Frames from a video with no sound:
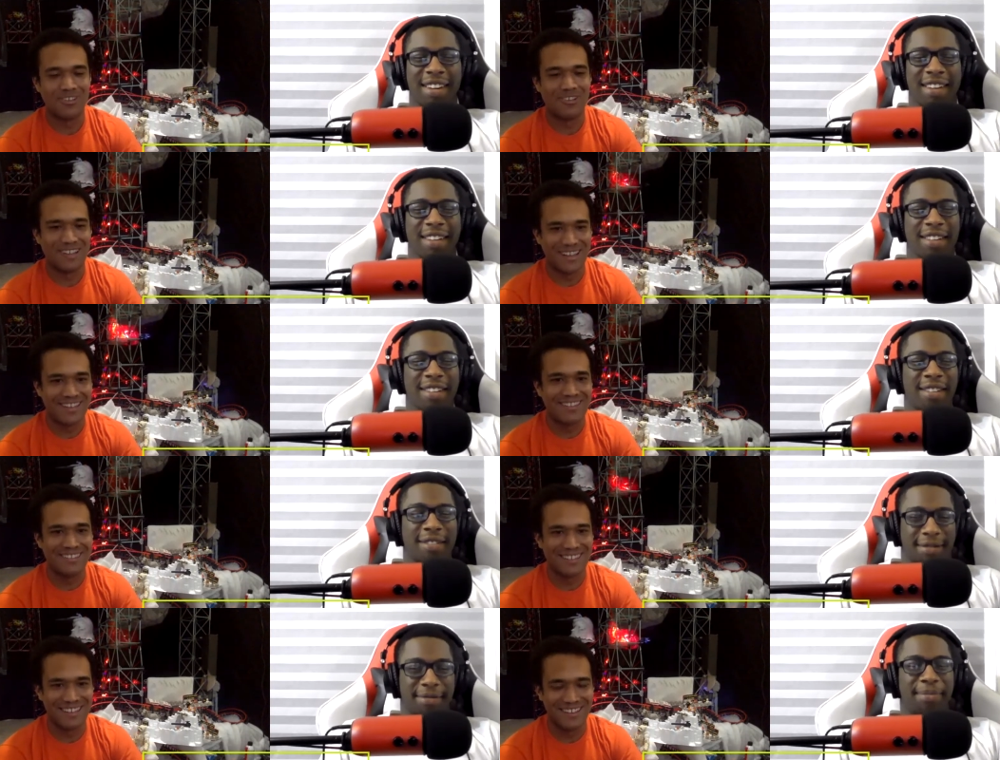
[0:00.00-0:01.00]
Speaker 1: lines
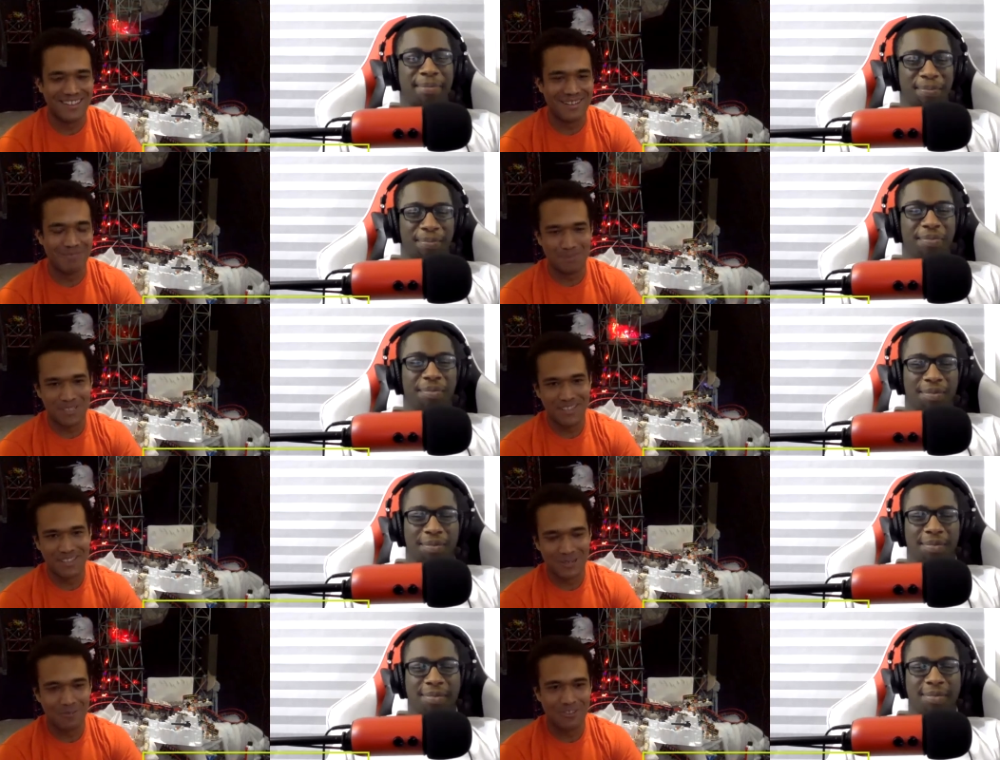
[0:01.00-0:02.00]
and and being
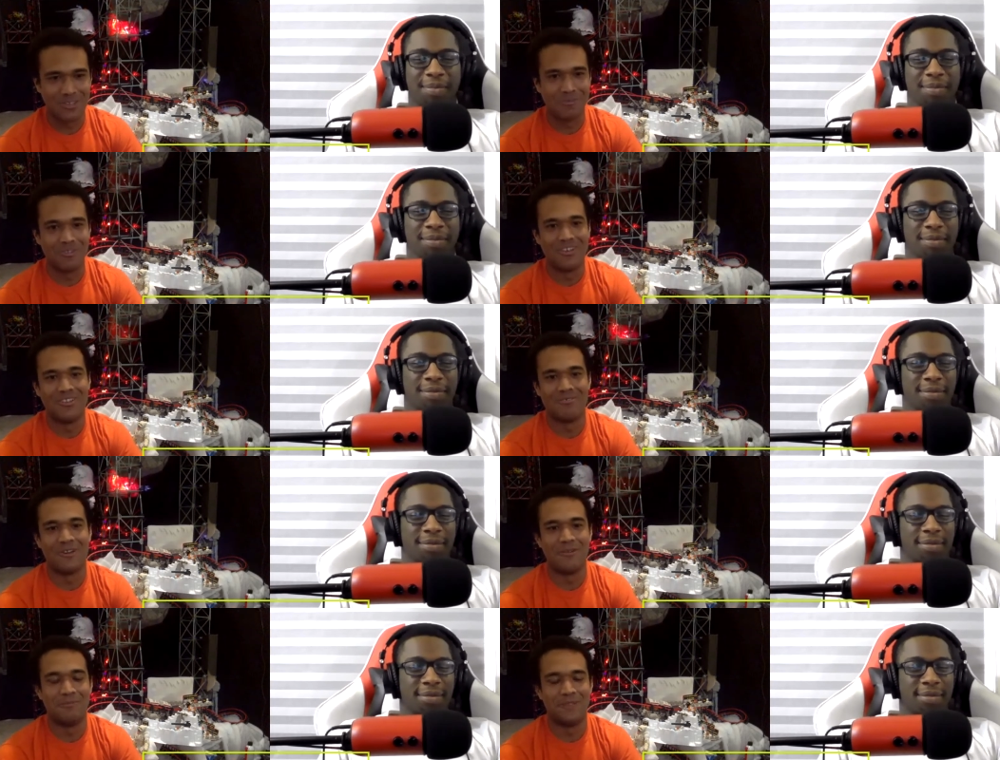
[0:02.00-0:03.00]
there with someone who doesn't want
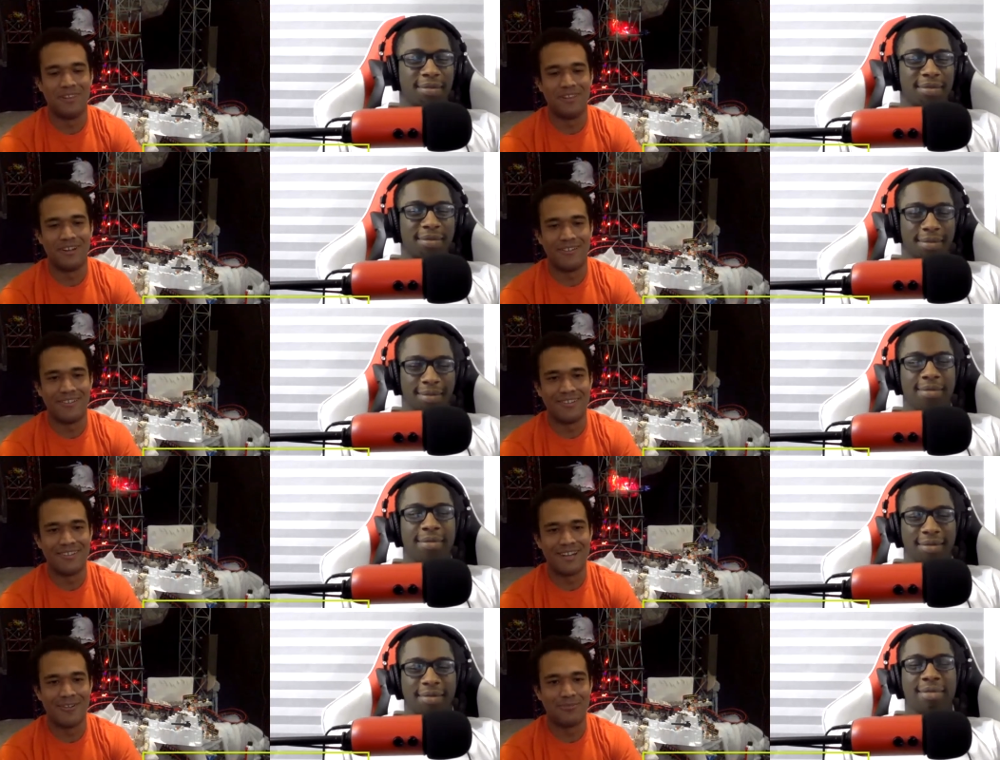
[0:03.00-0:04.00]
to be there always
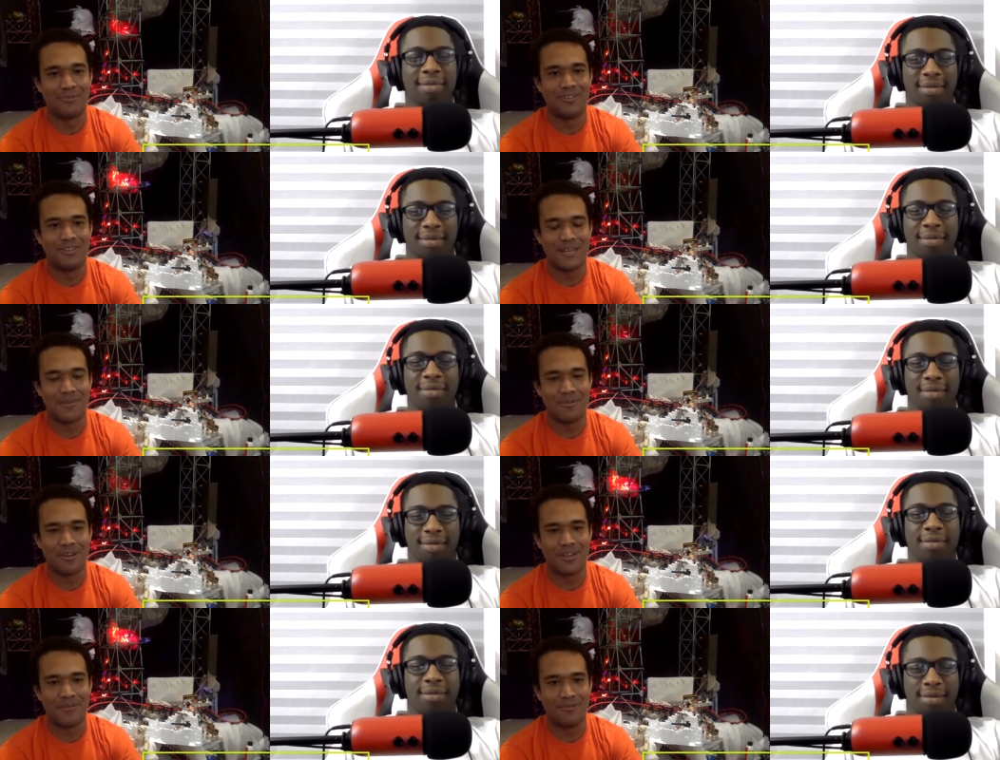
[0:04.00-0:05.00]
always puts a damper on
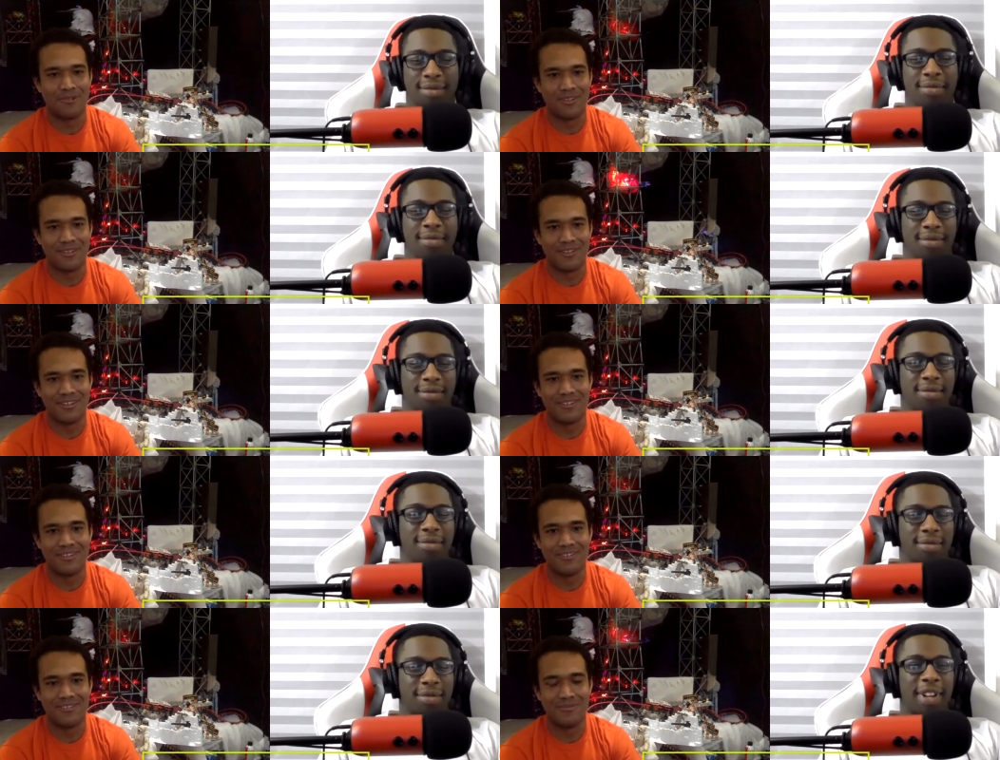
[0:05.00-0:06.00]
it more than
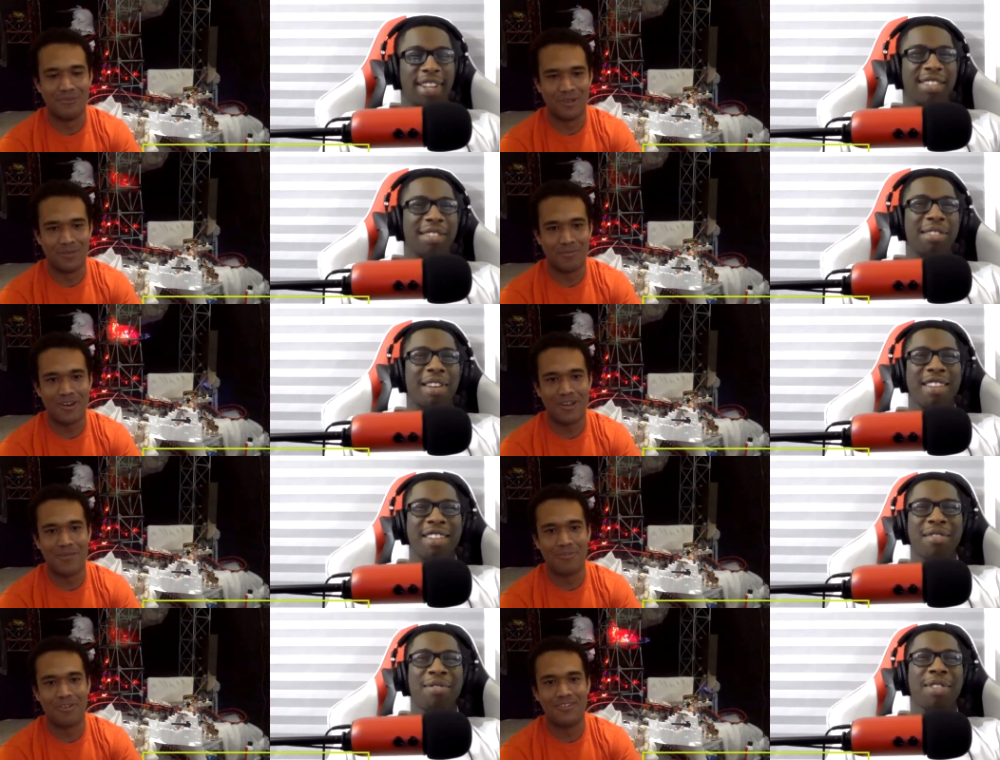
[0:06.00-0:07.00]
Speaker 2: that's true. I
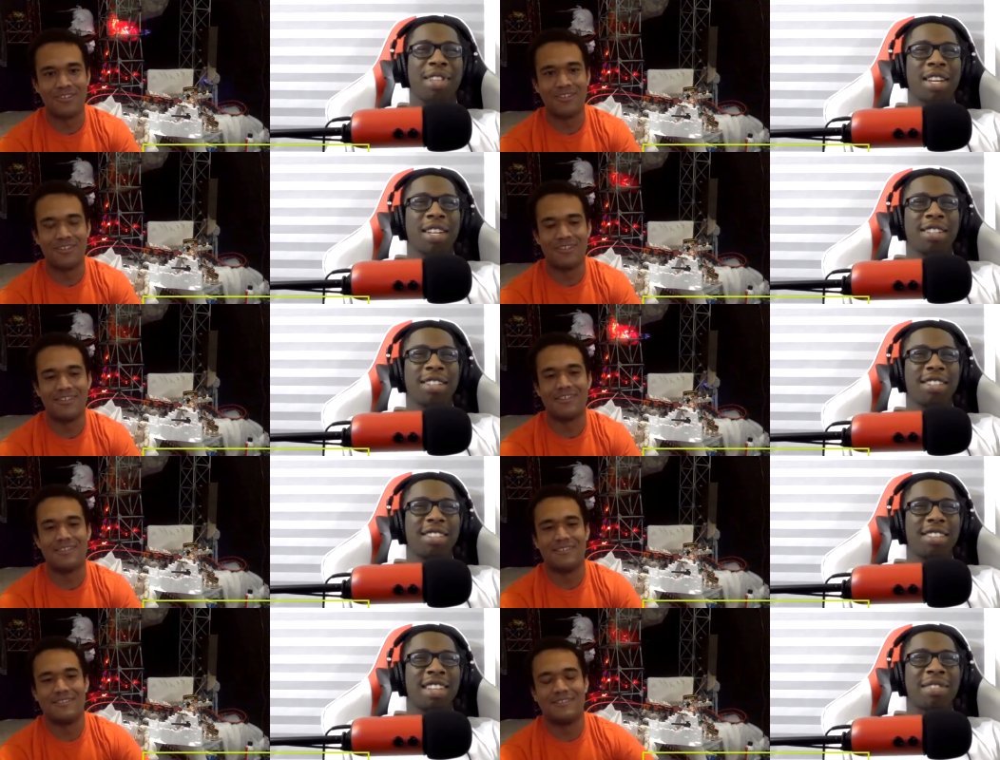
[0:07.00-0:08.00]
know for like
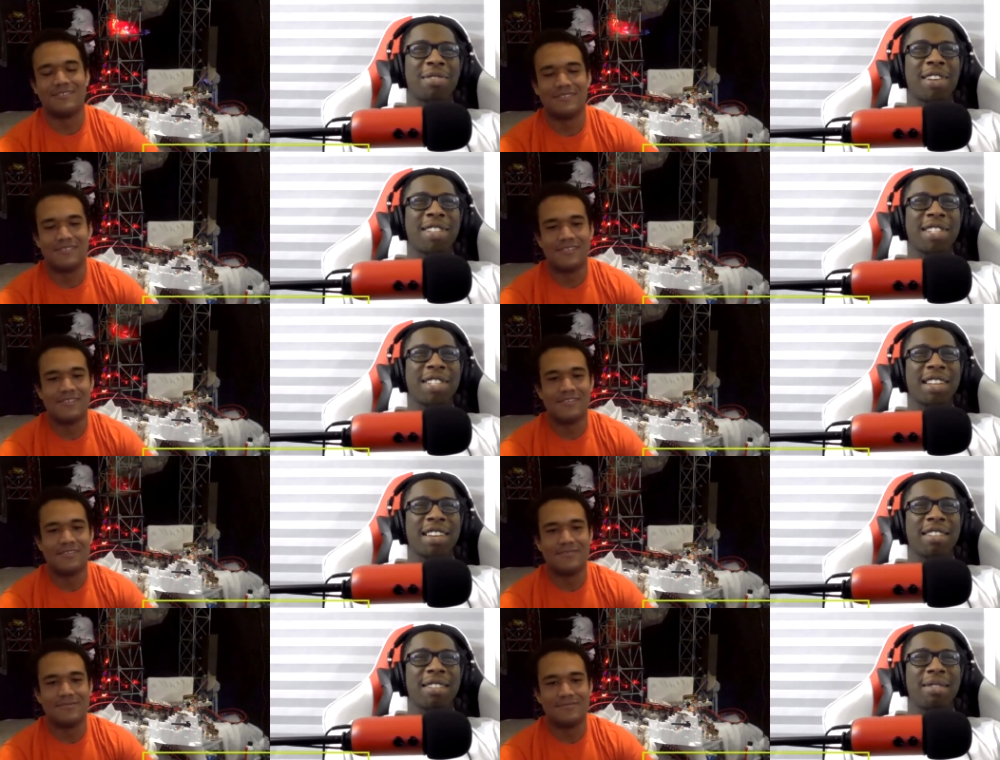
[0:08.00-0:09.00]
that's why it's just
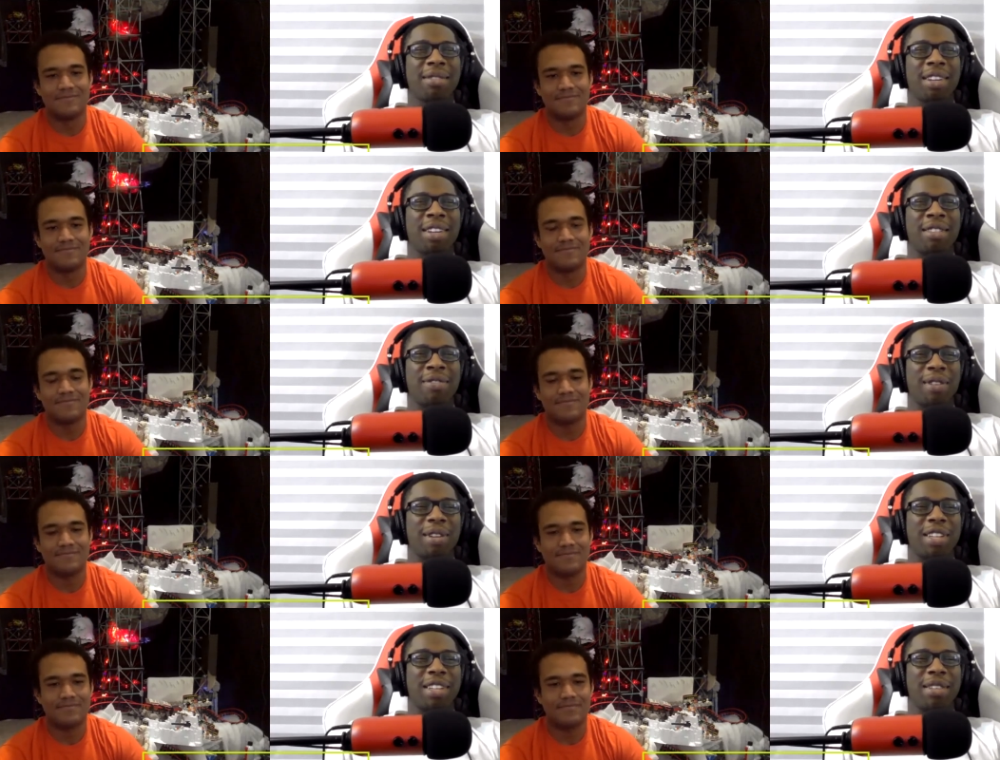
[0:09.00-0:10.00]
like uh, for
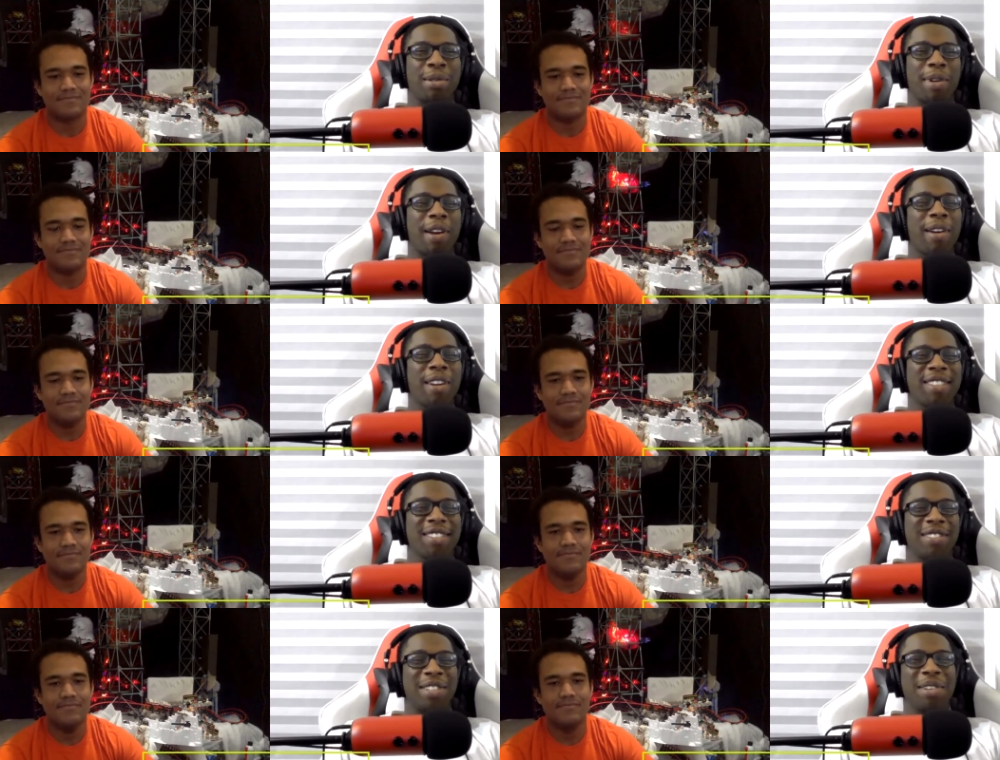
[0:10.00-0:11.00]
kid or parents
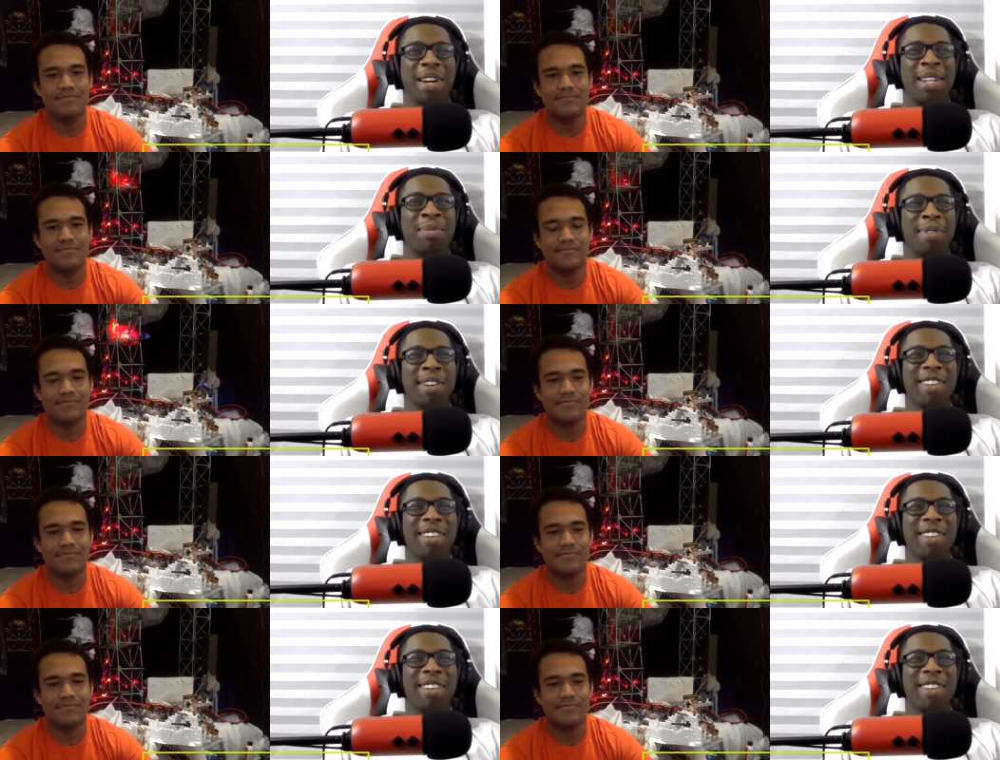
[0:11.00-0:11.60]
when you guys bring your